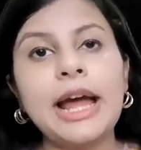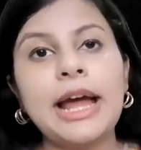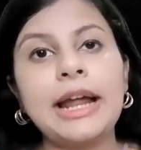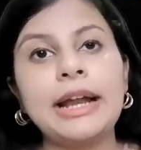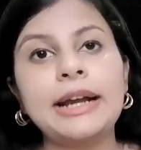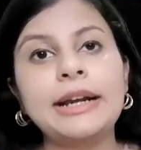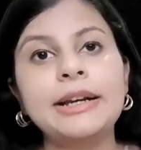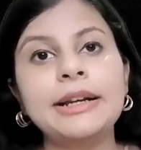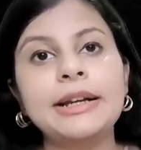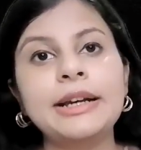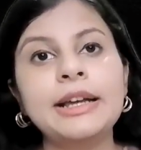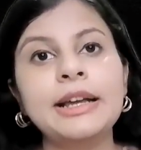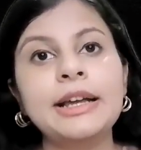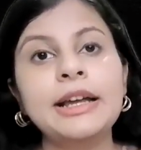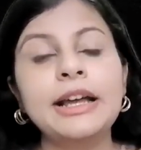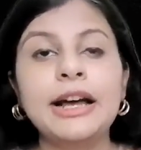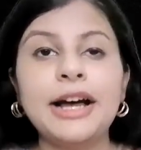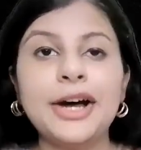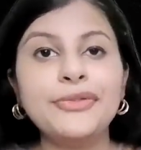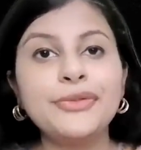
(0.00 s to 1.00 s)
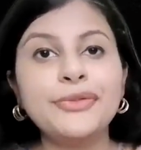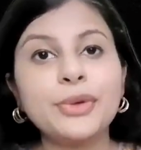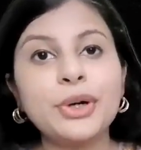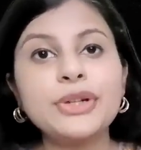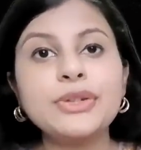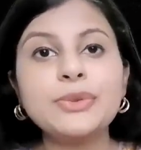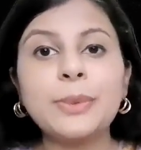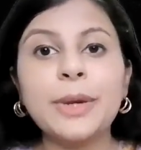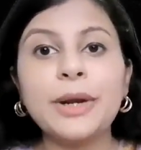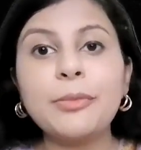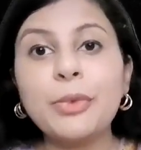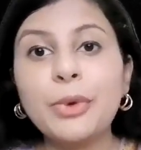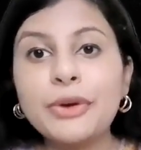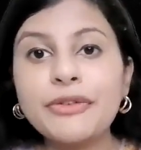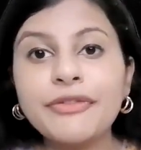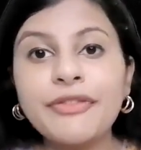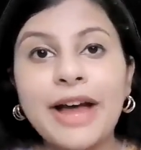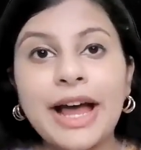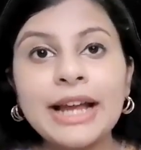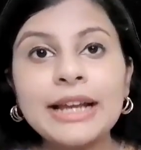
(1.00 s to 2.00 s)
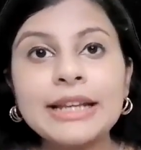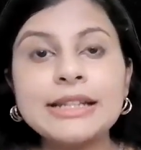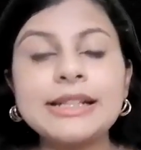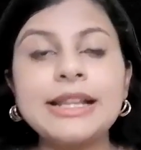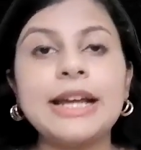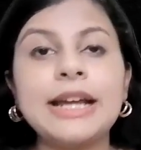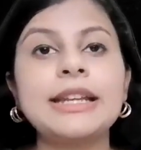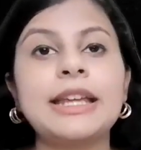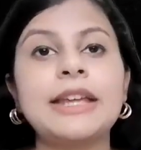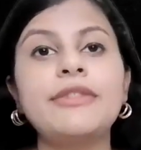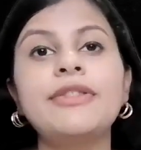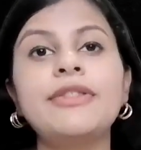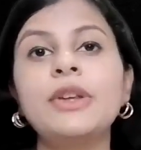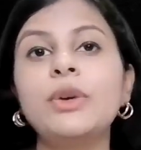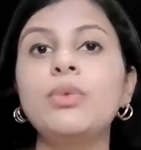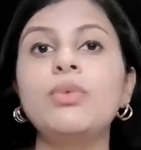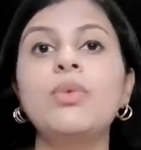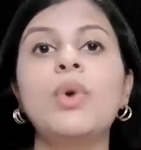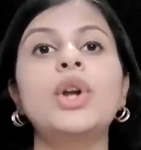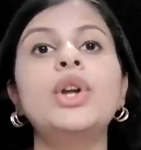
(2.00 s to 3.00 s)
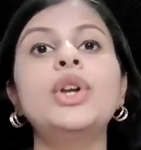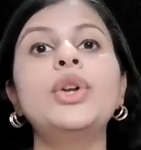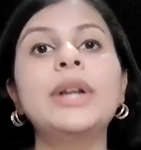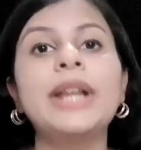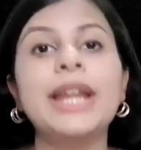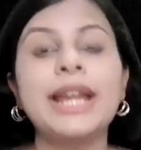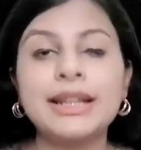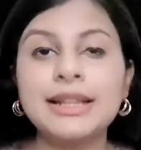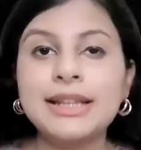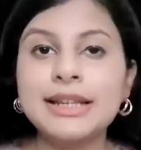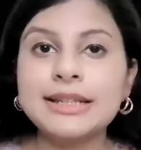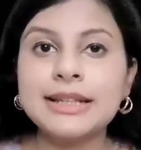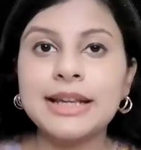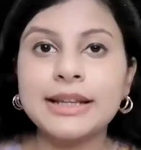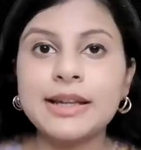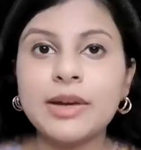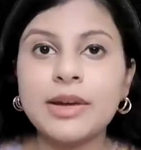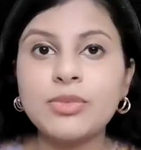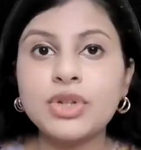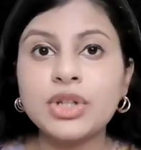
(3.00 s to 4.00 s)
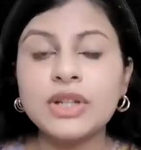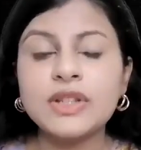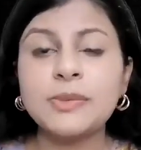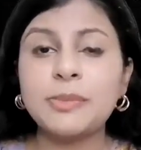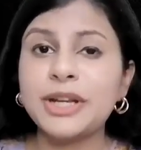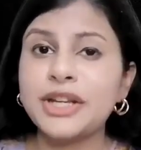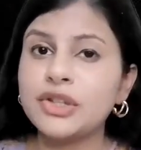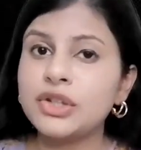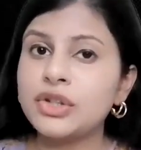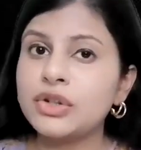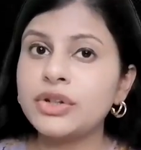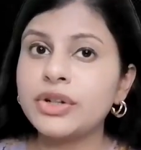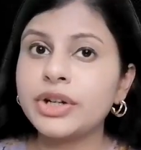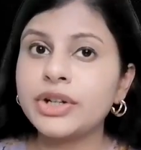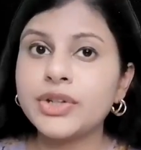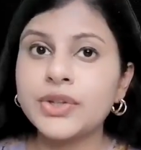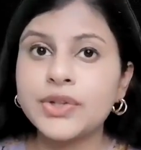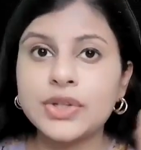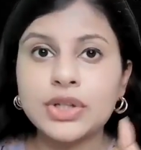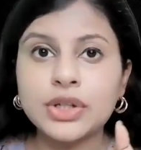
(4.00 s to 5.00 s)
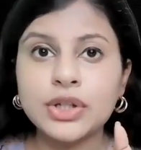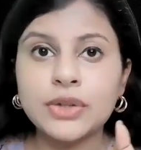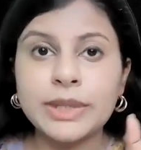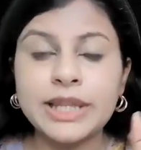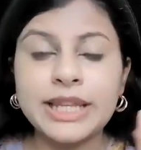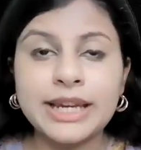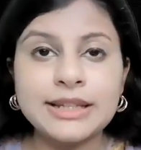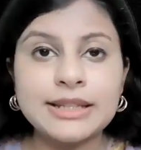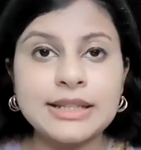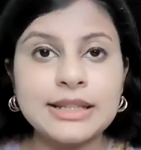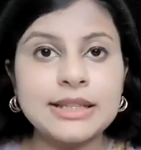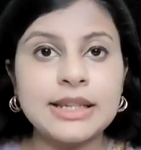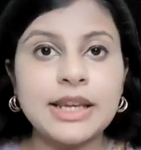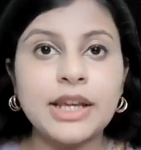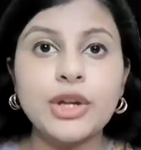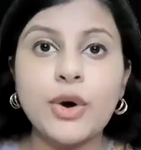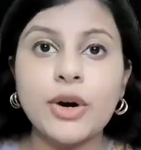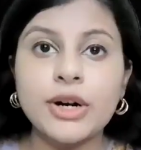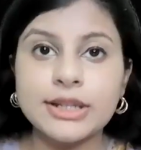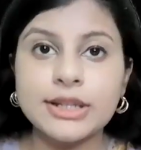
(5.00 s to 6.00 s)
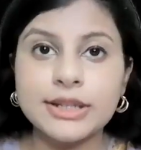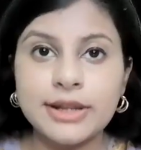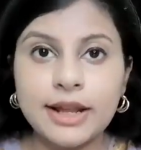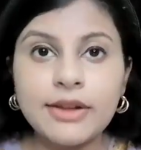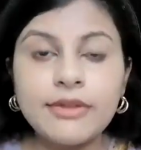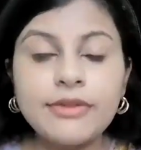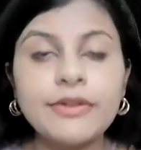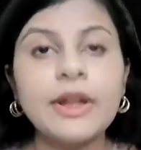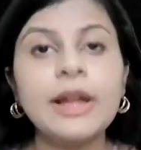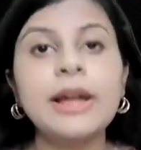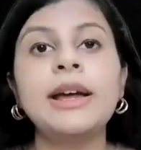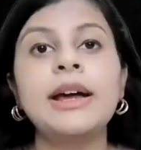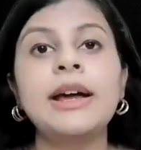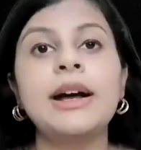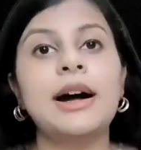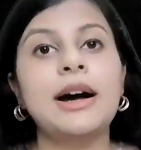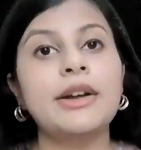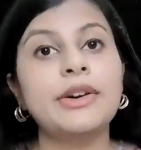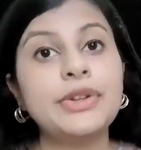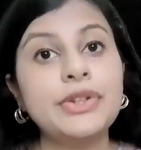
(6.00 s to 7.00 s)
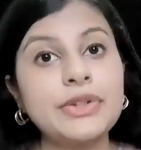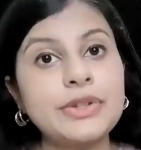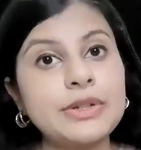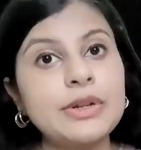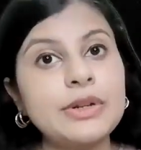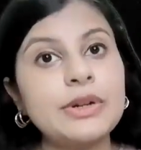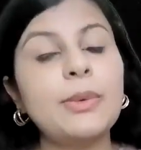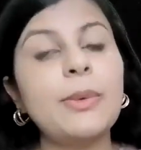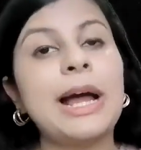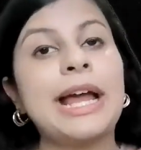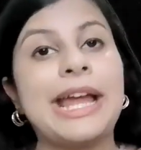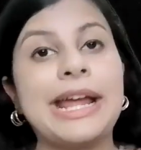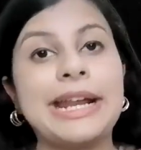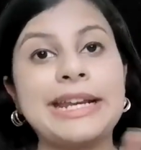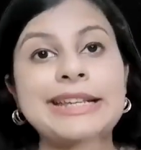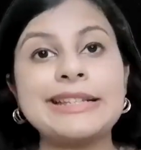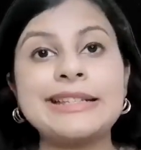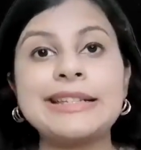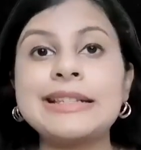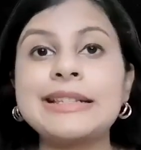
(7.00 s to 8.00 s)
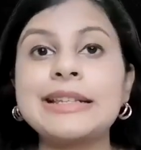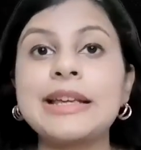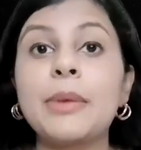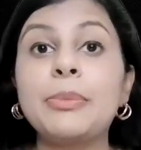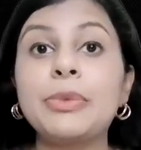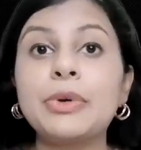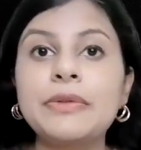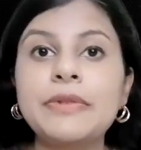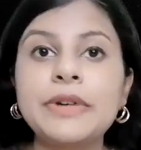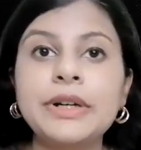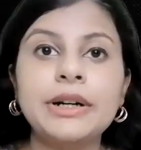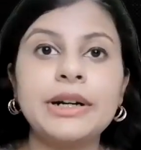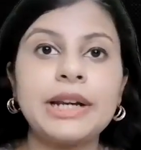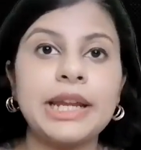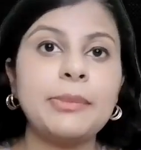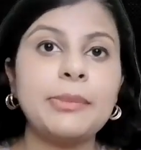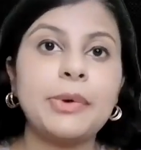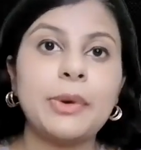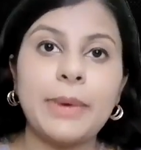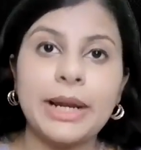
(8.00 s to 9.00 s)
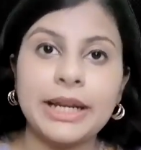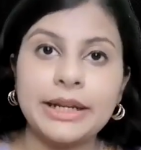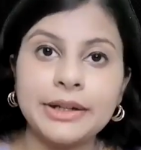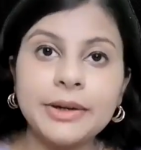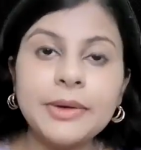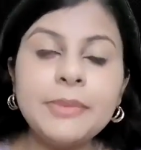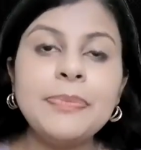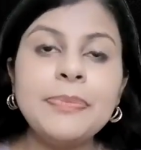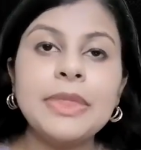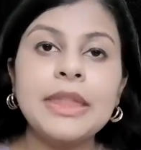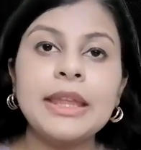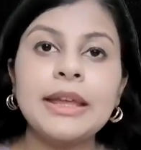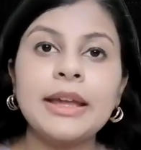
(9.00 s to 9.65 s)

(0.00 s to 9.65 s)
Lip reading: And of course, one more fact that if you want to take these exemptions, please don't register with the ACCA yourself. Registered via an ACCA approved learning provider.